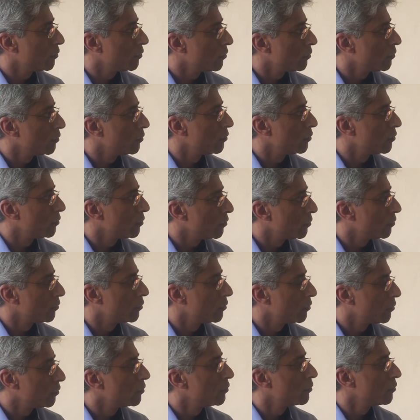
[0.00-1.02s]

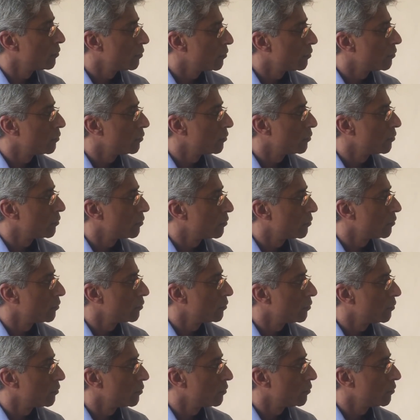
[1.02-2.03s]

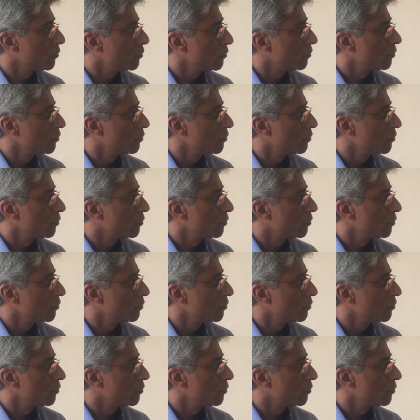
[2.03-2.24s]
(not speaking)